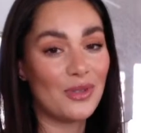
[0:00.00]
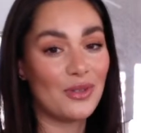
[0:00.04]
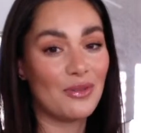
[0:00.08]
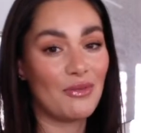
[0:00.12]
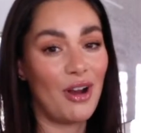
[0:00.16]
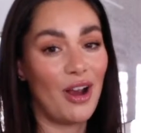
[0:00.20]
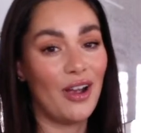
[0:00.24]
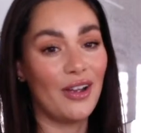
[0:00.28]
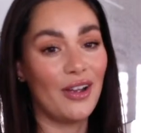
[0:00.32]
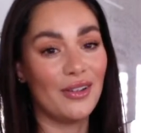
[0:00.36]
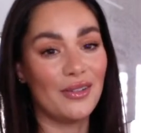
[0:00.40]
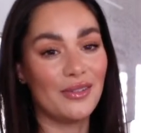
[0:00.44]
de
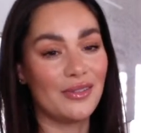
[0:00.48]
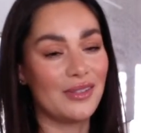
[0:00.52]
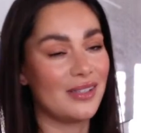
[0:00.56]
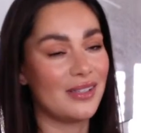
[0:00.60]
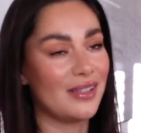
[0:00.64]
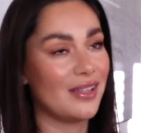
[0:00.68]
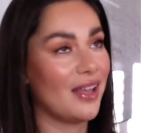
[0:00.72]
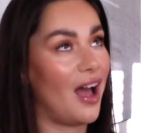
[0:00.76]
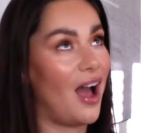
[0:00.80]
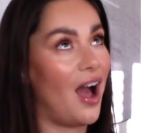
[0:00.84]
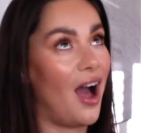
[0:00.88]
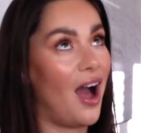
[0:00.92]
Rose,
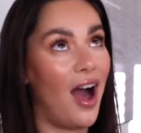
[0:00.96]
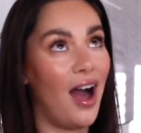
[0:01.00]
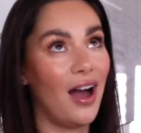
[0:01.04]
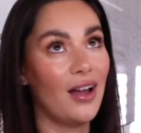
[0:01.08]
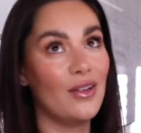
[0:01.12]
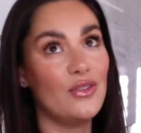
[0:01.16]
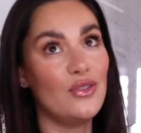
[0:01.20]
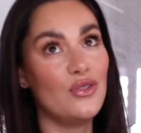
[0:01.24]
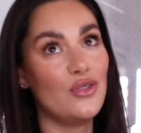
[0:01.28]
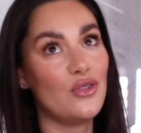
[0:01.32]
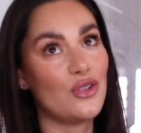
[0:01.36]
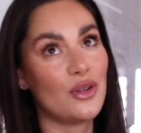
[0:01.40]

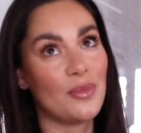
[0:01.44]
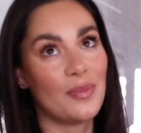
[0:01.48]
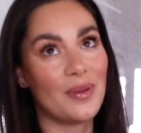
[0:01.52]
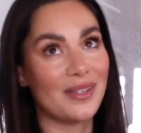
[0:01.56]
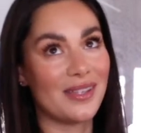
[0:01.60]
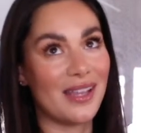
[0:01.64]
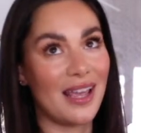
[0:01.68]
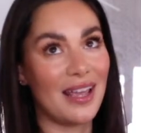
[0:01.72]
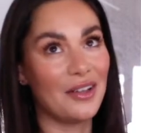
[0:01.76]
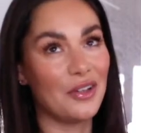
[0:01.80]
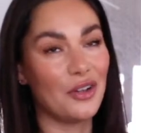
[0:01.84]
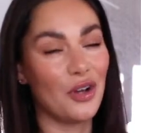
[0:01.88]

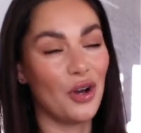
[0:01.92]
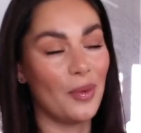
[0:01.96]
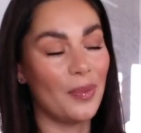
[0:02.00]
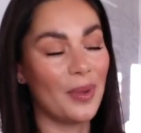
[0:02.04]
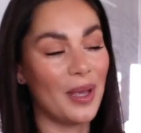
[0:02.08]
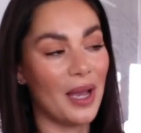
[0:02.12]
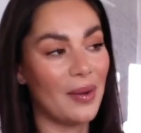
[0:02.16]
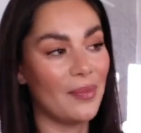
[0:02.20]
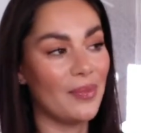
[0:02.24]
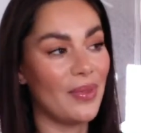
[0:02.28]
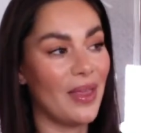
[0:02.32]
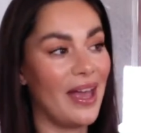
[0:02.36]
100% got to be
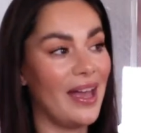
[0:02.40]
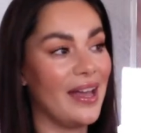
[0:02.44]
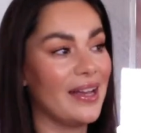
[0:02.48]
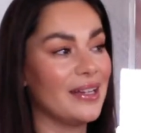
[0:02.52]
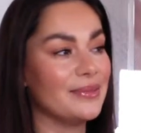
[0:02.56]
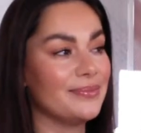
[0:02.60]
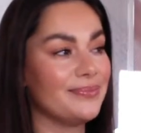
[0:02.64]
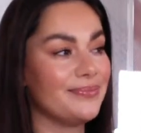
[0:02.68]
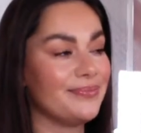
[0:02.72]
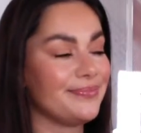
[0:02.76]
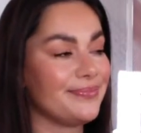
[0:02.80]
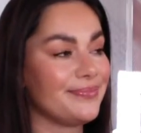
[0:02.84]
up
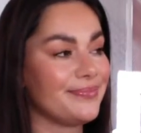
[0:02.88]
there.